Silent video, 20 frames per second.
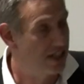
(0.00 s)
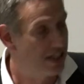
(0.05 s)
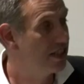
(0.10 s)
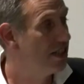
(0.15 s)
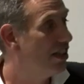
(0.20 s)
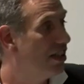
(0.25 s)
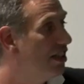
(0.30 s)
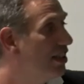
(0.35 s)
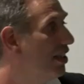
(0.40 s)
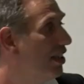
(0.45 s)

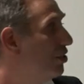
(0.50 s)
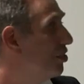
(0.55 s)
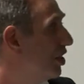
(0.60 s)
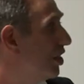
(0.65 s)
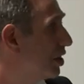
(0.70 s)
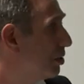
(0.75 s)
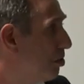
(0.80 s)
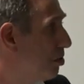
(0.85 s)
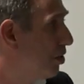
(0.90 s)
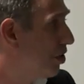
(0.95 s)
starting to
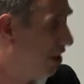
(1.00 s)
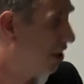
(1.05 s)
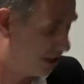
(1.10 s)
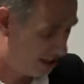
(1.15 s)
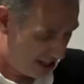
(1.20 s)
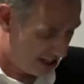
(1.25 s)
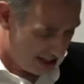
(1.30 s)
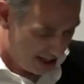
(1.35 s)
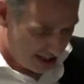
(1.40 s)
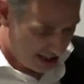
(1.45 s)
exploit
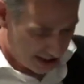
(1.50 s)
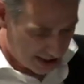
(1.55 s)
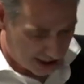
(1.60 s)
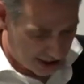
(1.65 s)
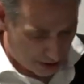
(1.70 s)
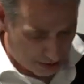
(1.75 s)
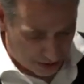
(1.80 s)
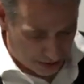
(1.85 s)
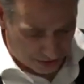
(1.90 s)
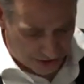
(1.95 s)

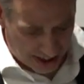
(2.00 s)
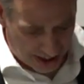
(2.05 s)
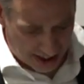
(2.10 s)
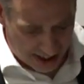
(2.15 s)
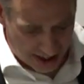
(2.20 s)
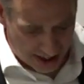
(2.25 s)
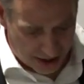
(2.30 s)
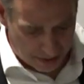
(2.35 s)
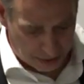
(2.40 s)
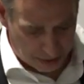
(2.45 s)
some of the
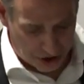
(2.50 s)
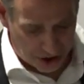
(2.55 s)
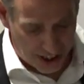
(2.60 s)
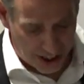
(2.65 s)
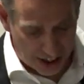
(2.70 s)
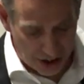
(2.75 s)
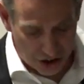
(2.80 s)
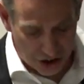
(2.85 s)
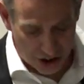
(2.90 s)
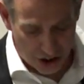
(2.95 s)
uh,
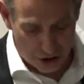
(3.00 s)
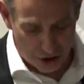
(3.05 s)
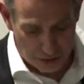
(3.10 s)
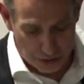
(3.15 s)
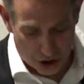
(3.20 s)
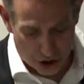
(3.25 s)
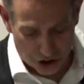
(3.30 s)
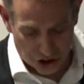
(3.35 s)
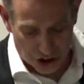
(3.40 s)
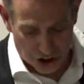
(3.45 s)
potential of
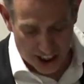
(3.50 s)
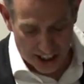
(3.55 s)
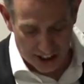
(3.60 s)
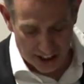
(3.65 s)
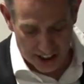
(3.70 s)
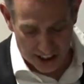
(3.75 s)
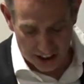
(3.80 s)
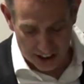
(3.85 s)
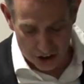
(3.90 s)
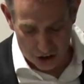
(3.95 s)
blockchain
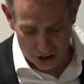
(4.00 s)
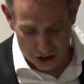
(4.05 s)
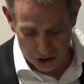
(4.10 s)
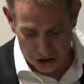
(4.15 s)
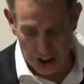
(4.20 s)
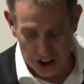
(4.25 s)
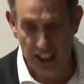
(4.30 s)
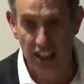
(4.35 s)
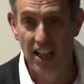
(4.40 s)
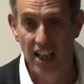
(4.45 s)

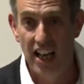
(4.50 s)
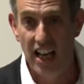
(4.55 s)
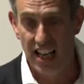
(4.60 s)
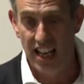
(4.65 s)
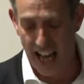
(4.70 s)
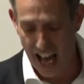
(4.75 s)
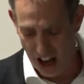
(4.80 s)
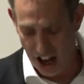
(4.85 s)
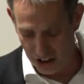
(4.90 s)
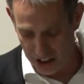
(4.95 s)
technology and
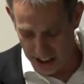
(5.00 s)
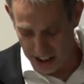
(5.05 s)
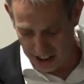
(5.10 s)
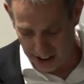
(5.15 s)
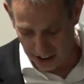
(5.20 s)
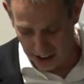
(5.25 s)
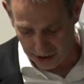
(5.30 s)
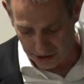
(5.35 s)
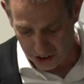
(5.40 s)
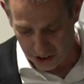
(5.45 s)
how this
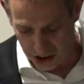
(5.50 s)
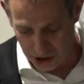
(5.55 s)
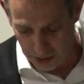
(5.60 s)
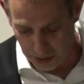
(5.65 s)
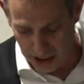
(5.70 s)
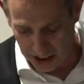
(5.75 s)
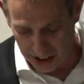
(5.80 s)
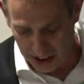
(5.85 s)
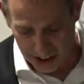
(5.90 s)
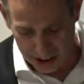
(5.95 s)
can
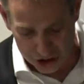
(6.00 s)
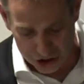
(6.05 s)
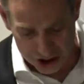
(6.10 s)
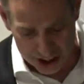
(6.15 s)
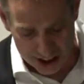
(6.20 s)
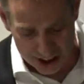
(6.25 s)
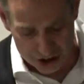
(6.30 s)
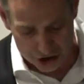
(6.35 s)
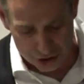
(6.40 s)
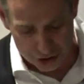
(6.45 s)
fundamentally
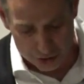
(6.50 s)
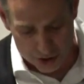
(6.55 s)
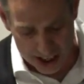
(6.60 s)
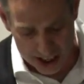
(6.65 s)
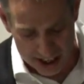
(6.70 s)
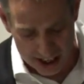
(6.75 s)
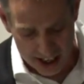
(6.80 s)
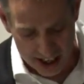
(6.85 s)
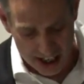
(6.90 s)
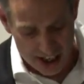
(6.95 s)
change the
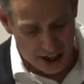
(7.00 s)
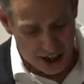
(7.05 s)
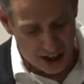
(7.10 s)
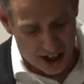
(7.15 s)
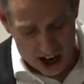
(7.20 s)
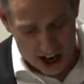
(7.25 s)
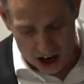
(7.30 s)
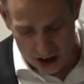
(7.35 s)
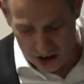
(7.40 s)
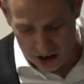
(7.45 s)
way
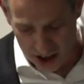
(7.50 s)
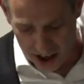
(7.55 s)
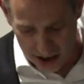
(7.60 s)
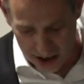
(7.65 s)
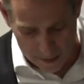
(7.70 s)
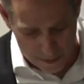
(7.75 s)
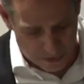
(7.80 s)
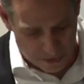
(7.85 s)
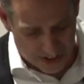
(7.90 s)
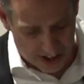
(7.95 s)
how,
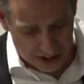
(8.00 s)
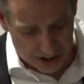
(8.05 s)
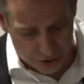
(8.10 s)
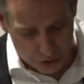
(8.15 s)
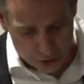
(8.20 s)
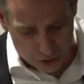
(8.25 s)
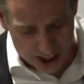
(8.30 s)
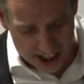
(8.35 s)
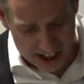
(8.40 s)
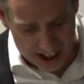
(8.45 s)
um, in the
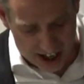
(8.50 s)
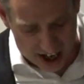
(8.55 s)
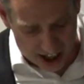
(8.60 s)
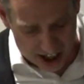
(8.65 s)
way